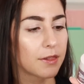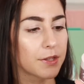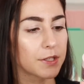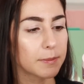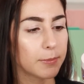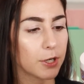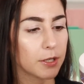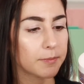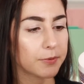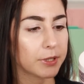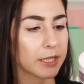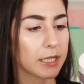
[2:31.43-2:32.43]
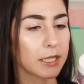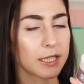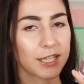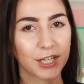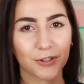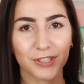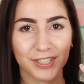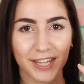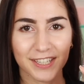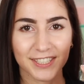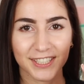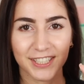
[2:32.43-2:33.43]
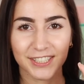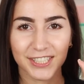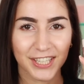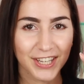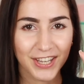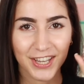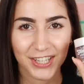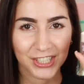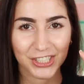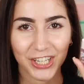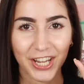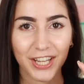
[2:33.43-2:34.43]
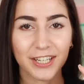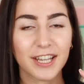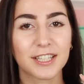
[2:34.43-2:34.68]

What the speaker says: this purpley iridescent shade.